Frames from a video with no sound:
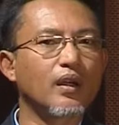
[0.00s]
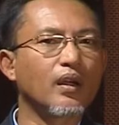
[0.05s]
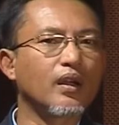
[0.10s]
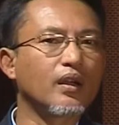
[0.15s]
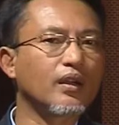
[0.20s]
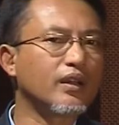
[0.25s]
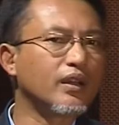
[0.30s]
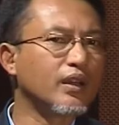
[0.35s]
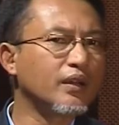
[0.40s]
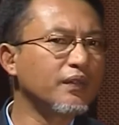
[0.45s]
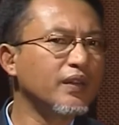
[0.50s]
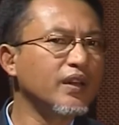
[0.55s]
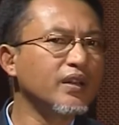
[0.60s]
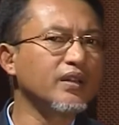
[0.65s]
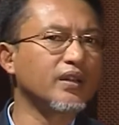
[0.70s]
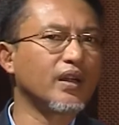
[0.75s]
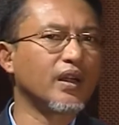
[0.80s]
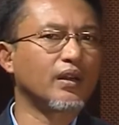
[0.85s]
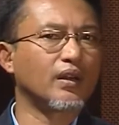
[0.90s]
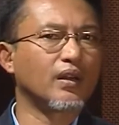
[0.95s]
given
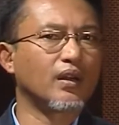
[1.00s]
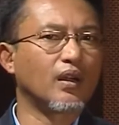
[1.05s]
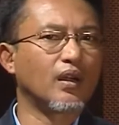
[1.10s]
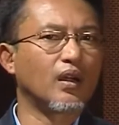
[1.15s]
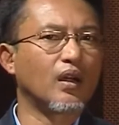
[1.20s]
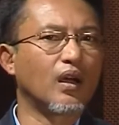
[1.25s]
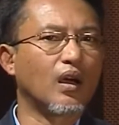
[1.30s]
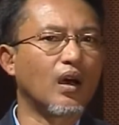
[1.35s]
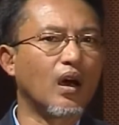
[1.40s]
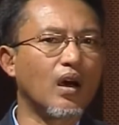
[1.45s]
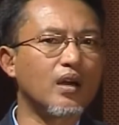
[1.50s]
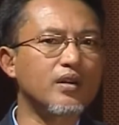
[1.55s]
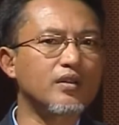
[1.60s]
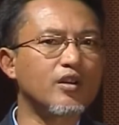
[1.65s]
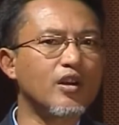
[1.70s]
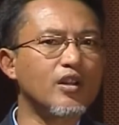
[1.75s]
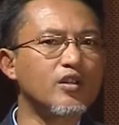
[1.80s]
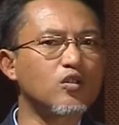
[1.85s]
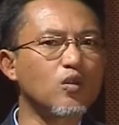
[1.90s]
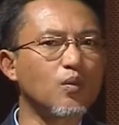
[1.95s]
that
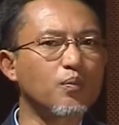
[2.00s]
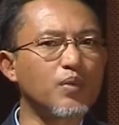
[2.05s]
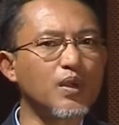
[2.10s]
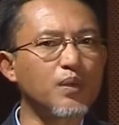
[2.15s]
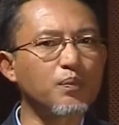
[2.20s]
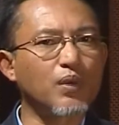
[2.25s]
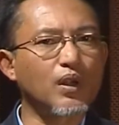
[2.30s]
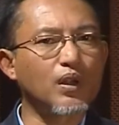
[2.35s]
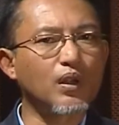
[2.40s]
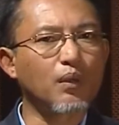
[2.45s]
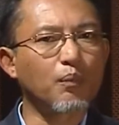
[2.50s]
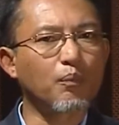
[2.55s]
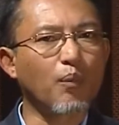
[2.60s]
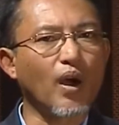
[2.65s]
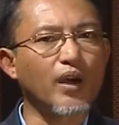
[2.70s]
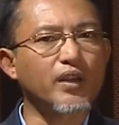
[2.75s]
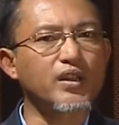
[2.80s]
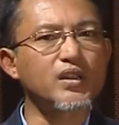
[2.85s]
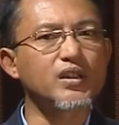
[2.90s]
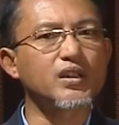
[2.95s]
hundreds of people
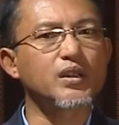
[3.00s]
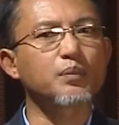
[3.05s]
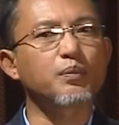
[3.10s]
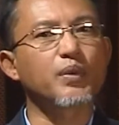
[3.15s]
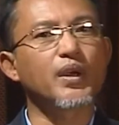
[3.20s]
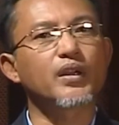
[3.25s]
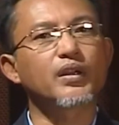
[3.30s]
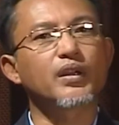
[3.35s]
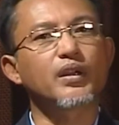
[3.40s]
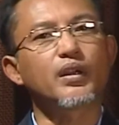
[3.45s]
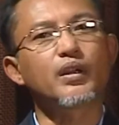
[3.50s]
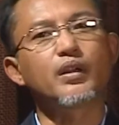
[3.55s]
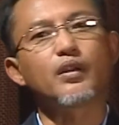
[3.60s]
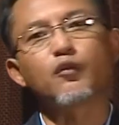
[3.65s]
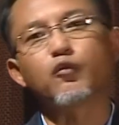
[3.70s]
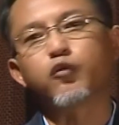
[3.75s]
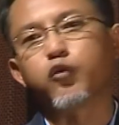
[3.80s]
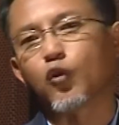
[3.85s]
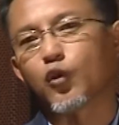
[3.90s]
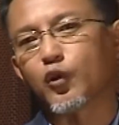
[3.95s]
participate in the
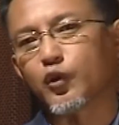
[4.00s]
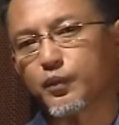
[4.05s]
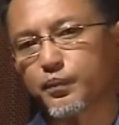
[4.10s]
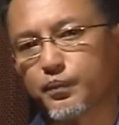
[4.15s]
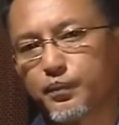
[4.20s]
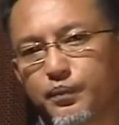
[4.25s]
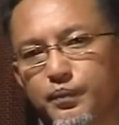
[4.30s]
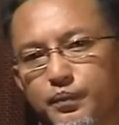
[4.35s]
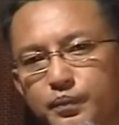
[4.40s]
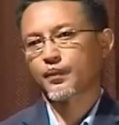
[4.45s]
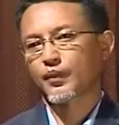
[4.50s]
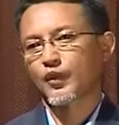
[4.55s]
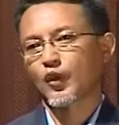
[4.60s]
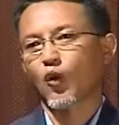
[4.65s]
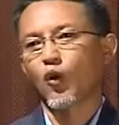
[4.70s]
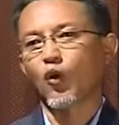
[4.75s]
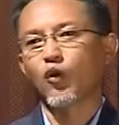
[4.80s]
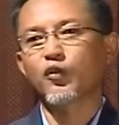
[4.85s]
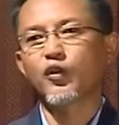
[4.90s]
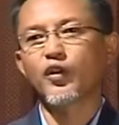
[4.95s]
forum.
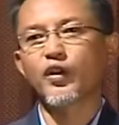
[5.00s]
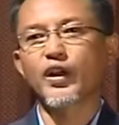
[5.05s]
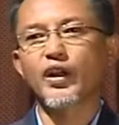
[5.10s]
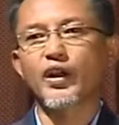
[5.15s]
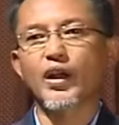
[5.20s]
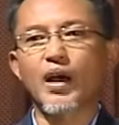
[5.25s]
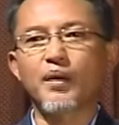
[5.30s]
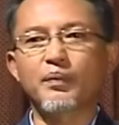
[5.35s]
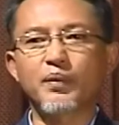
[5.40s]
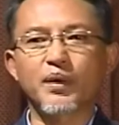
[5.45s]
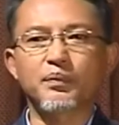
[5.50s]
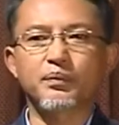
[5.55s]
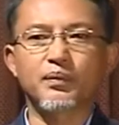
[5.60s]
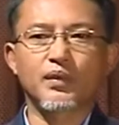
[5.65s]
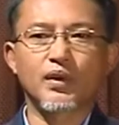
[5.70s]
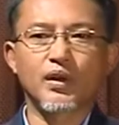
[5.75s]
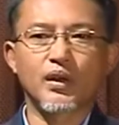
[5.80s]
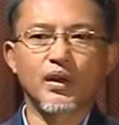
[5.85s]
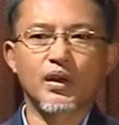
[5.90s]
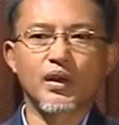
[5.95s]
Over and above,
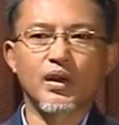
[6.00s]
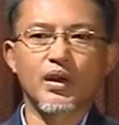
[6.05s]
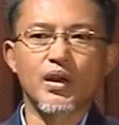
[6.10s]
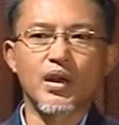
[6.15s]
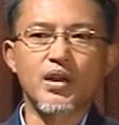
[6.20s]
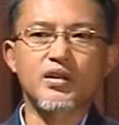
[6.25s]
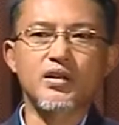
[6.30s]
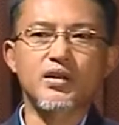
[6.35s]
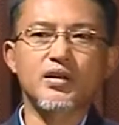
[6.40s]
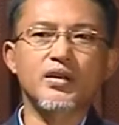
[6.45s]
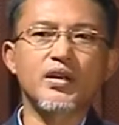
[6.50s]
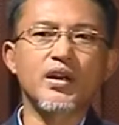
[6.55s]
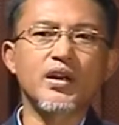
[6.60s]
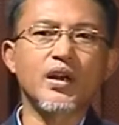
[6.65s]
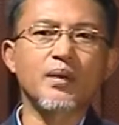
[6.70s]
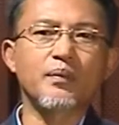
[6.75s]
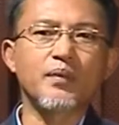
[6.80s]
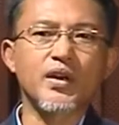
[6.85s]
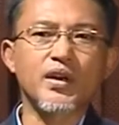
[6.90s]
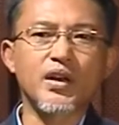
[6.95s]
its
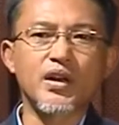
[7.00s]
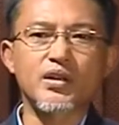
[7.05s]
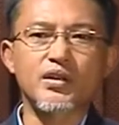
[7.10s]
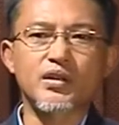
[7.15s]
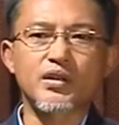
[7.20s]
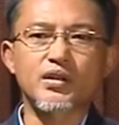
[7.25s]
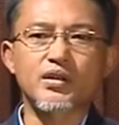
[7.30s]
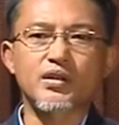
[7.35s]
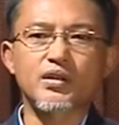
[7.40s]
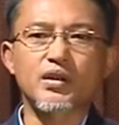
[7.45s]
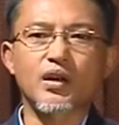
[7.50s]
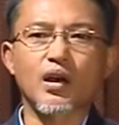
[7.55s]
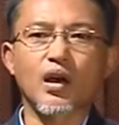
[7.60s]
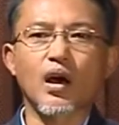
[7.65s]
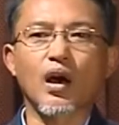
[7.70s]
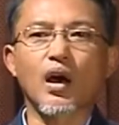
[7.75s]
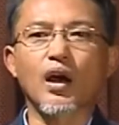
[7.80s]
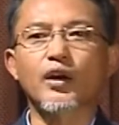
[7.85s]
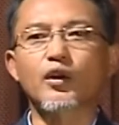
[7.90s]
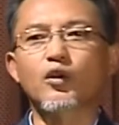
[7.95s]
recommendations
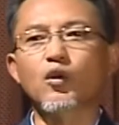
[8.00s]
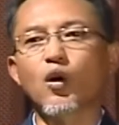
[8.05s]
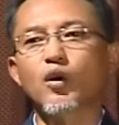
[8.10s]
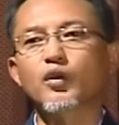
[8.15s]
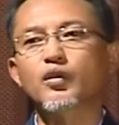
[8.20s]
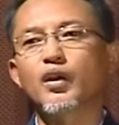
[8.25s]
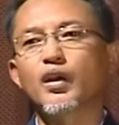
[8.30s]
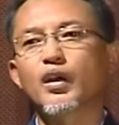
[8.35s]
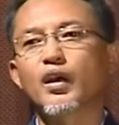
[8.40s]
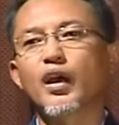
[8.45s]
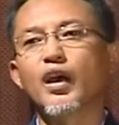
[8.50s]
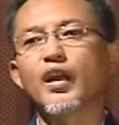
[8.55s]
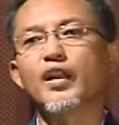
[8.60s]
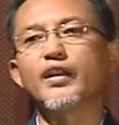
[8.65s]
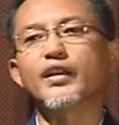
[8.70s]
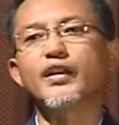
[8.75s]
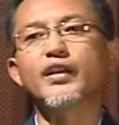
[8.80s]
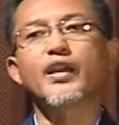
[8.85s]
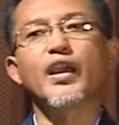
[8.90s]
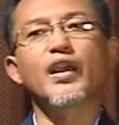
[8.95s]
are not
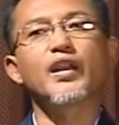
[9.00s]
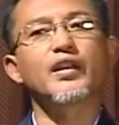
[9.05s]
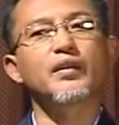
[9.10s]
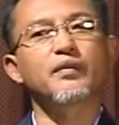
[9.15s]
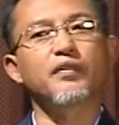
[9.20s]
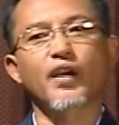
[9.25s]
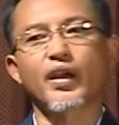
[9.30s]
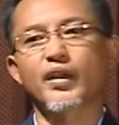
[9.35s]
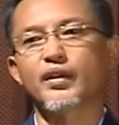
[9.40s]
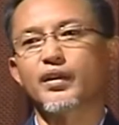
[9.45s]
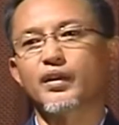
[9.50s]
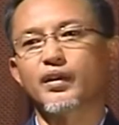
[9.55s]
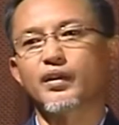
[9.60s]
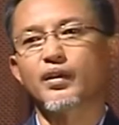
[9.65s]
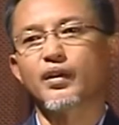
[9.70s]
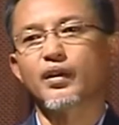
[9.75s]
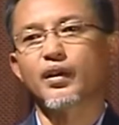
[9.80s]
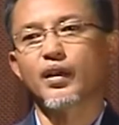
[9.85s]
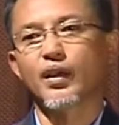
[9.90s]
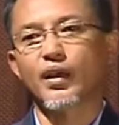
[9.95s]
legally binding,
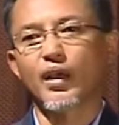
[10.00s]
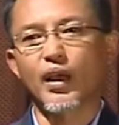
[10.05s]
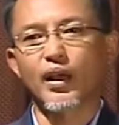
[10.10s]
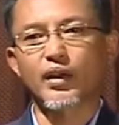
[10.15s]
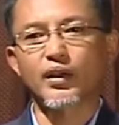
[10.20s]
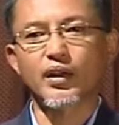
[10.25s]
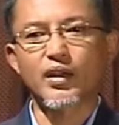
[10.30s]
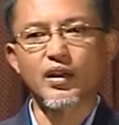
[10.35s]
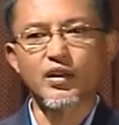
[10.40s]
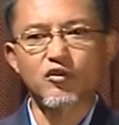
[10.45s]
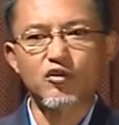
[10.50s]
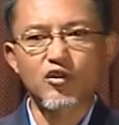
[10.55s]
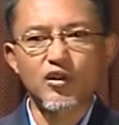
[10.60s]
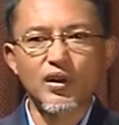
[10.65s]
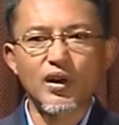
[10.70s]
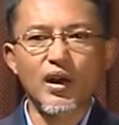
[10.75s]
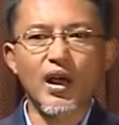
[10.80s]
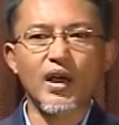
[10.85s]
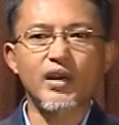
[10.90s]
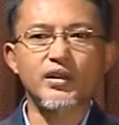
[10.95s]
and it
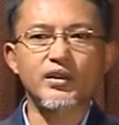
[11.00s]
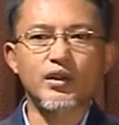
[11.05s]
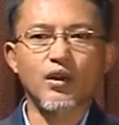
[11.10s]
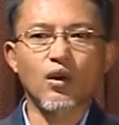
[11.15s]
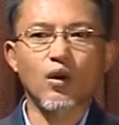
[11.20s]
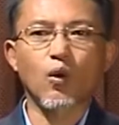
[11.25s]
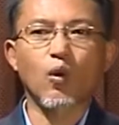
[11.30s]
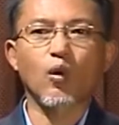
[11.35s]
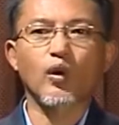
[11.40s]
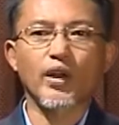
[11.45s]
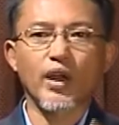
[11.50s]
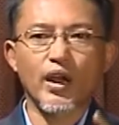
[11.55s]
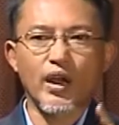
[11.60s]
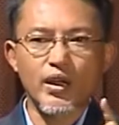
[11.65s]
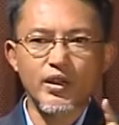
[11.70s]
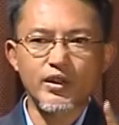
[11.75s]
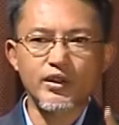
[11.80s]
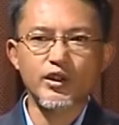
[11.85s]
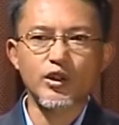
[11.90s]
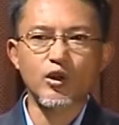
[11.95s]
relies on
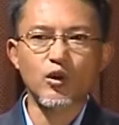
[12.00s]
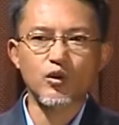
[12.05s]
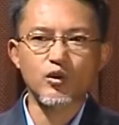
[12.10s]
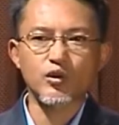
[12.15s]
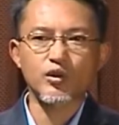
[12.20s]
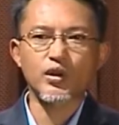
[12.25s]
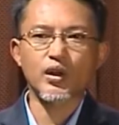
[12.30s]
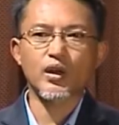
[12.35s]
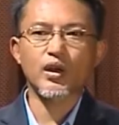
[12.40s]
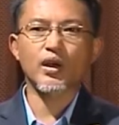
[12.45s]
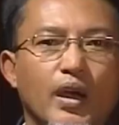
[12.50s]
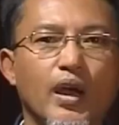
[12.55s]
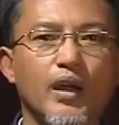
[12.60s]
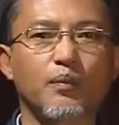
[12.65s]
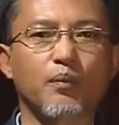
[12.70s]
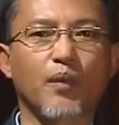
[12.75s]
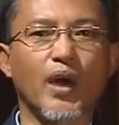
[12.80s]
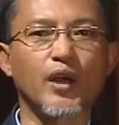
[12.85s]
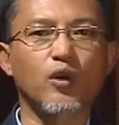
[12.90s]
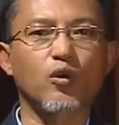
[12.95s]
NGOs and
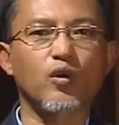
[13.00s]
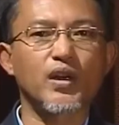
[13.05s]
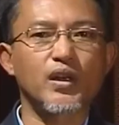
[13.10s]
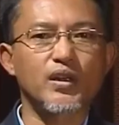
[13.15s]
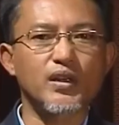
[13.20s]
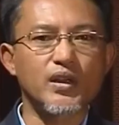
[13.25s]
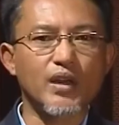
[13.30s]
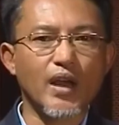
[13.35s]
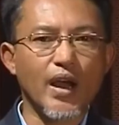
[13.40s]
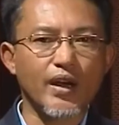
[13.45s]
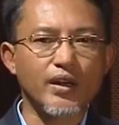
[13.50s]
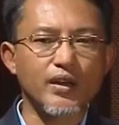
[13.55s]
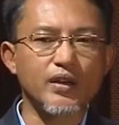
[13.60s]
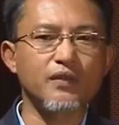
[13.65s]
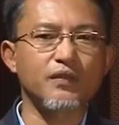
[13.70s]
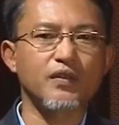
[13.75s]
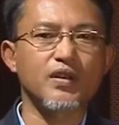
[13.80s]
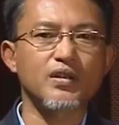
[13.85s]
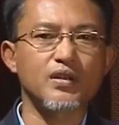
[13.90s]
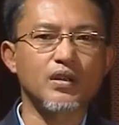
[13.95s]
minority
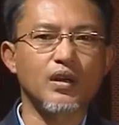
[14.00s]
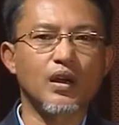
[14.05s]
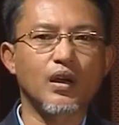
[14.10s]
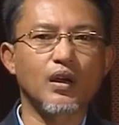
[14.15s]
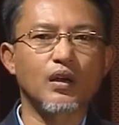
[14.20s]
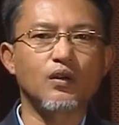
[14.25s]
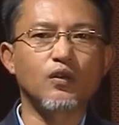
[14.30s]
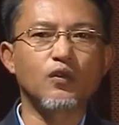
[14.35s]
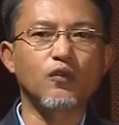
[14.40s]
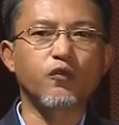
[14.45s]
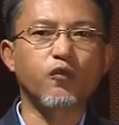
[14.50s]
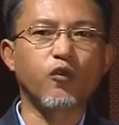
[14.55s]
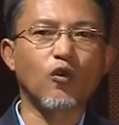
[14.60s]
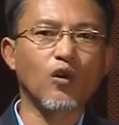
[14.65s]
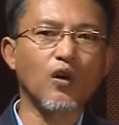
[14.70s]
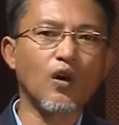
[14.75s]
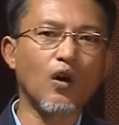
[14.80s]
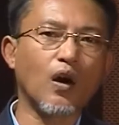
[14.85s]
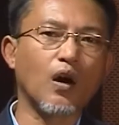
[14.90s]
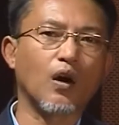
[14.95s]
activists to
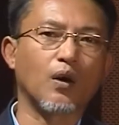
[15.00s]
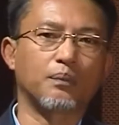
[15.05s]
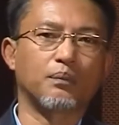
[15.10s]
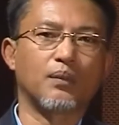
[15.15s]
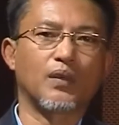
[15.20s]
follow up